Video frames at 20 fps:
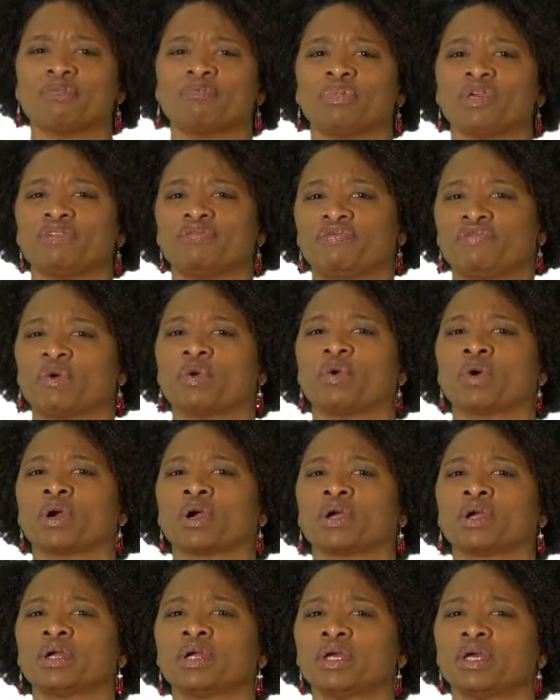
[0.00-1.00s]

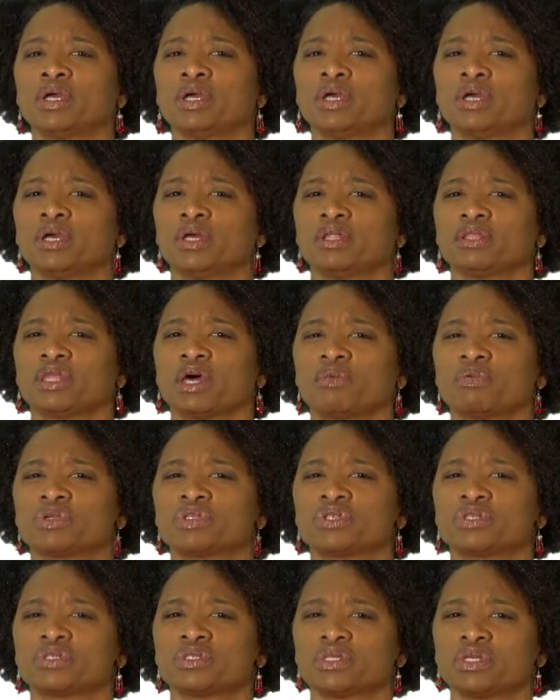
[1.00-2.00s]
before that was
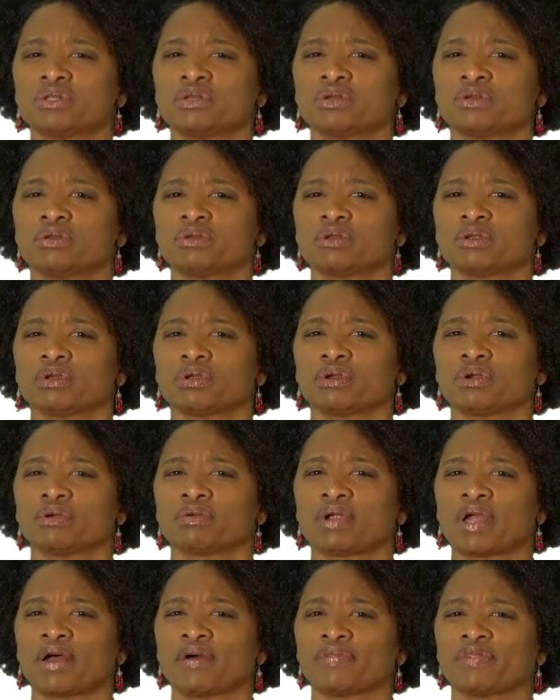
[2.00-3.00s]
centered
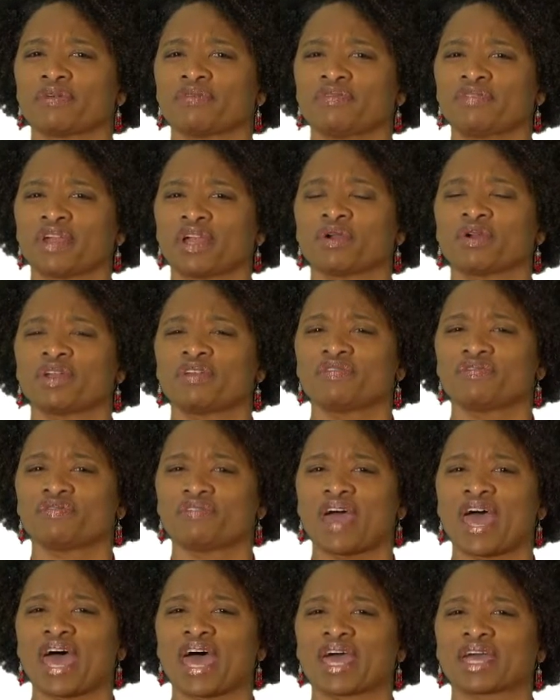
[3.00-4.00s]
around the very
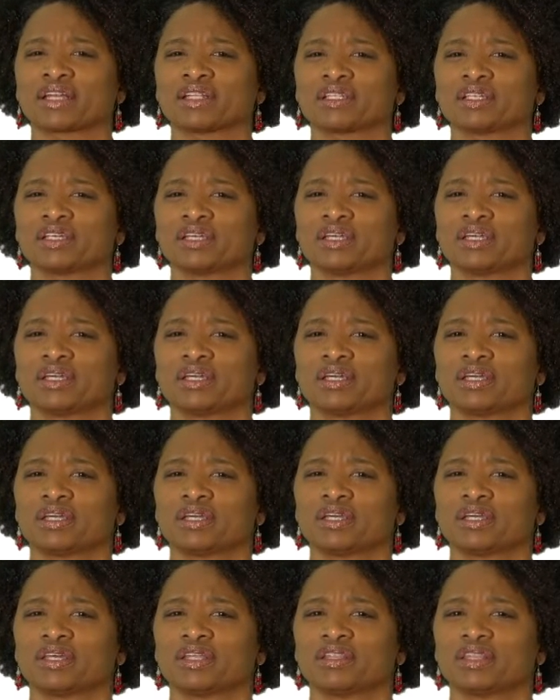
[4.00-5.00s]
fact
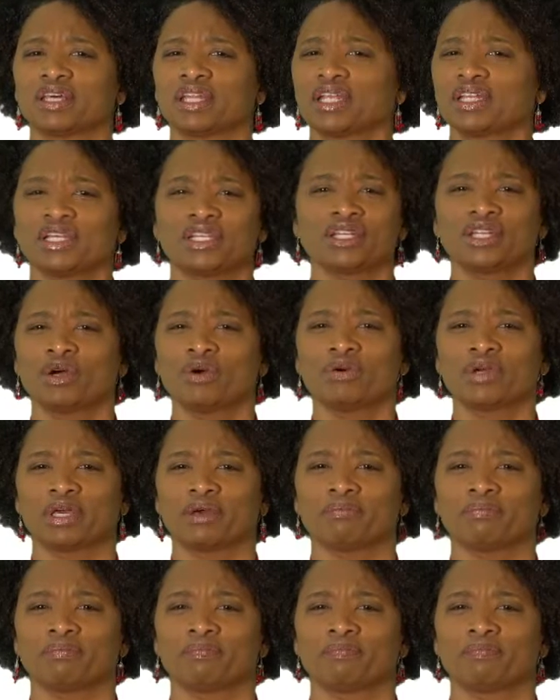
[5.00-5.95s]
that I didn't know Him